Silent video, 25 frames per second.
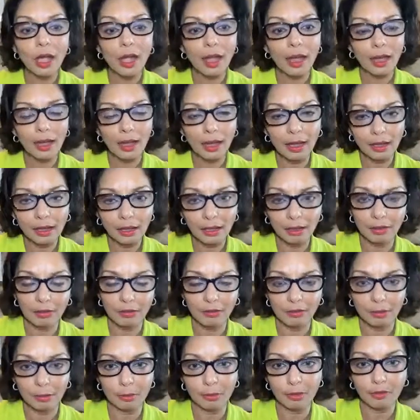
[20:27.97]
And
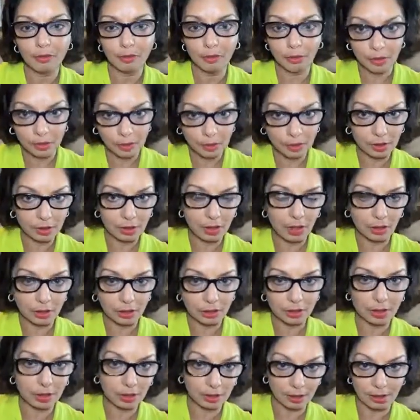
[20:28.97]
November 1st,
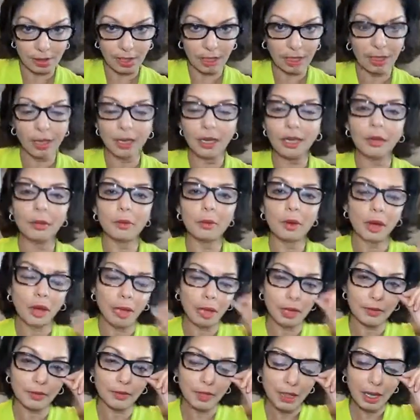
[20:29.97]
that's the date I
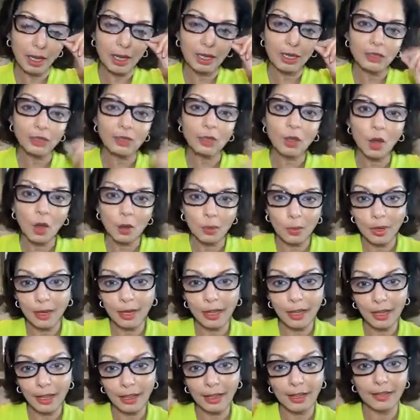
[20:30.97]
arrived. So I
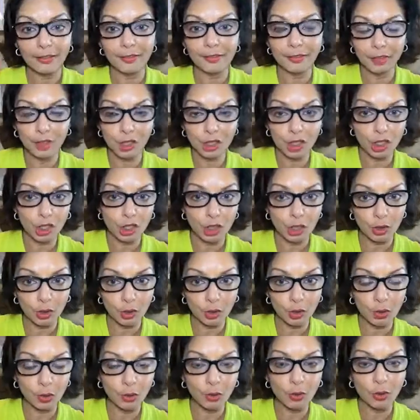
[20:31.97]
already have
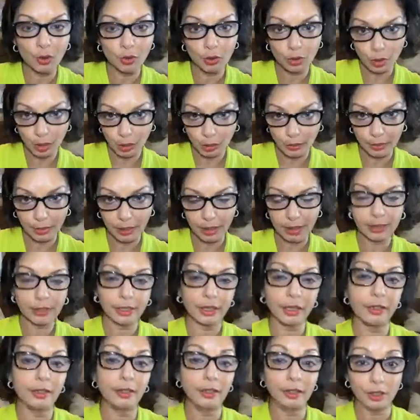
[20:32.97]
2
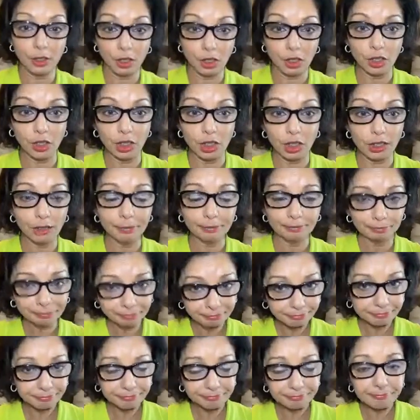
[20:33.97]
toonies in the jar,
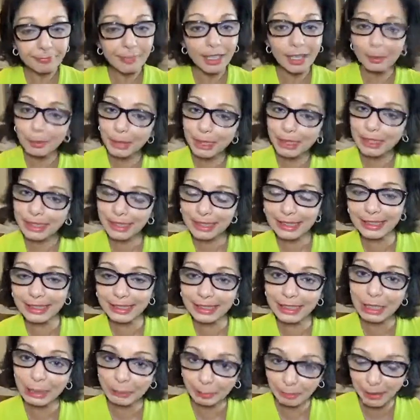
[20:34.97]
because I
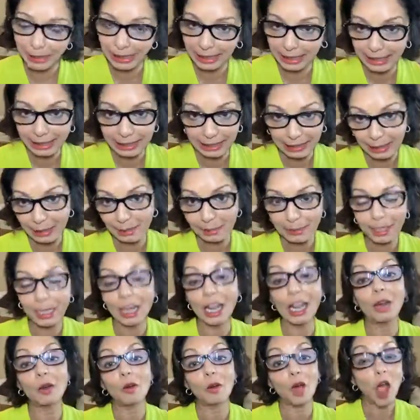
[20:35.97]
did complain a little bit
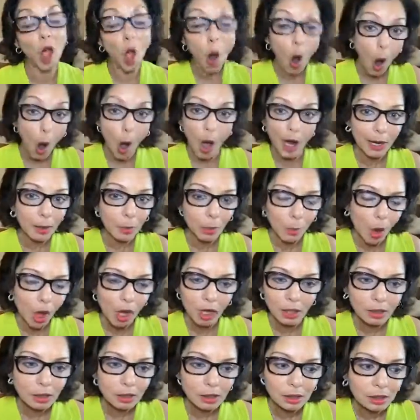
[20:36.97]
how hot it
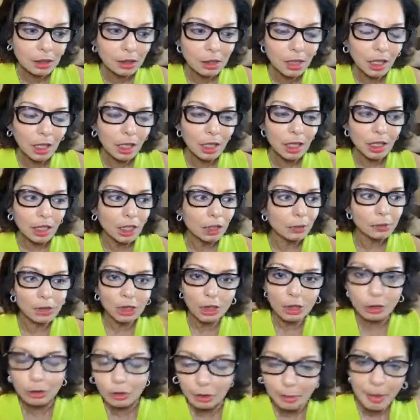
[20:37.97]
was, and I want
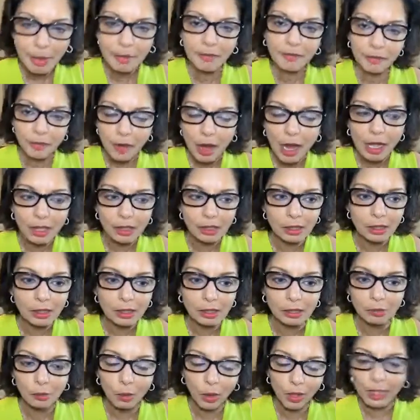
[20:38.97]
to go to my friends,
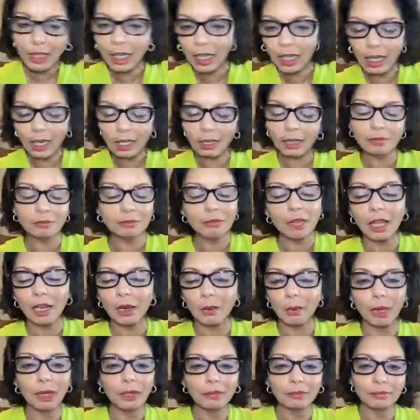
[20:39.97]
and why can't I?
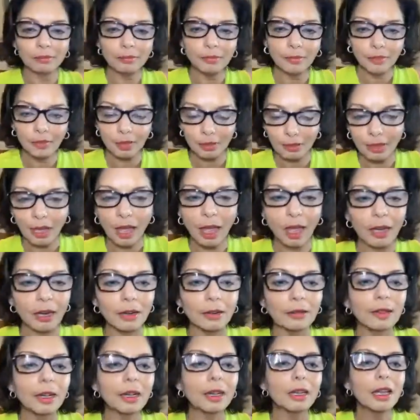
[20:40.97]
Anyway, you get it,
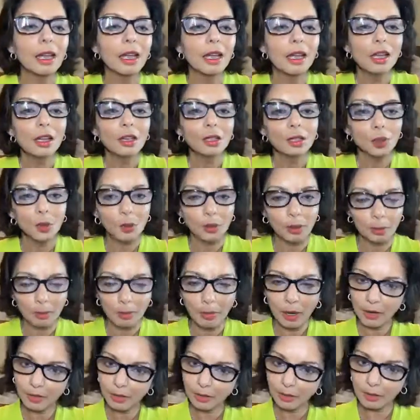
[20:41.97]
right? So in the
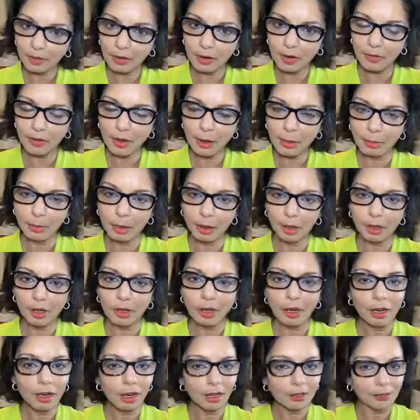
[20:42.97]
month of
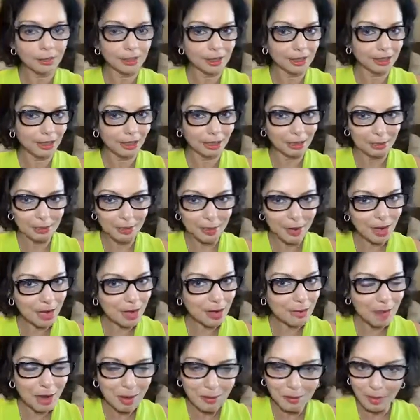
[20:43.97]
November,
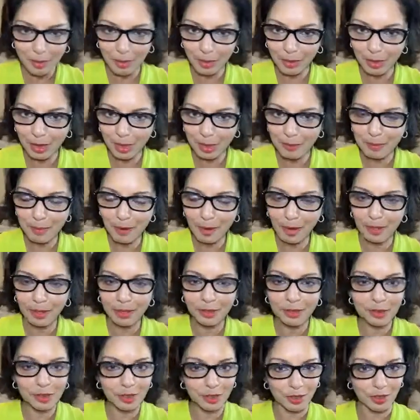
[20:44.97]
celebrating my birthday
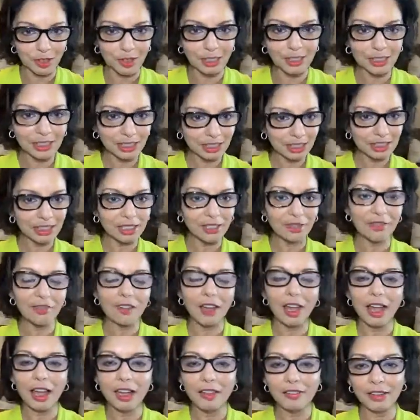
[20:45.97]
month, turning
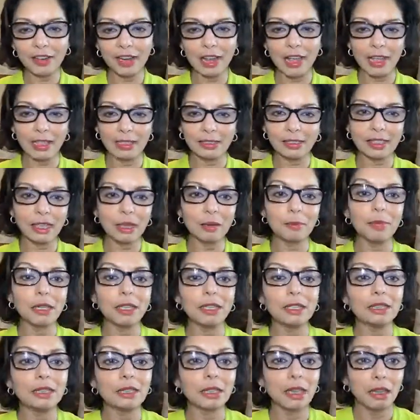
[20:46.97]
65, and asking
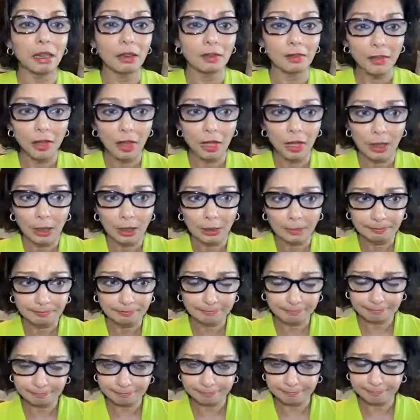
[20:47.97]
myself,
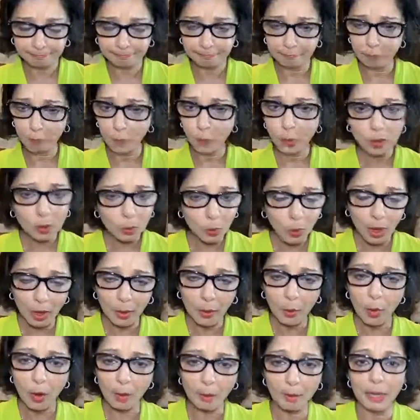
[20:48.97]
what do I
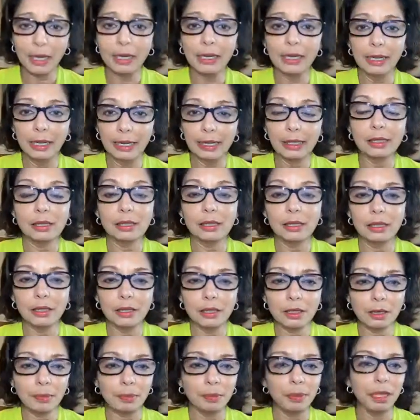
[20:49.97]
want my legacy
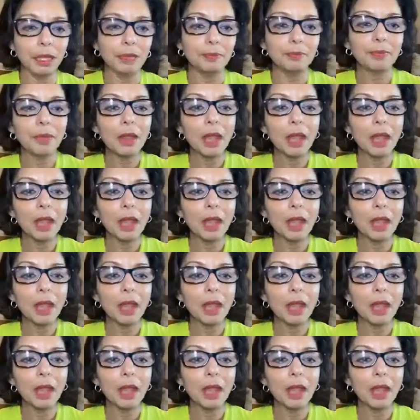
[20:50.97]
to be?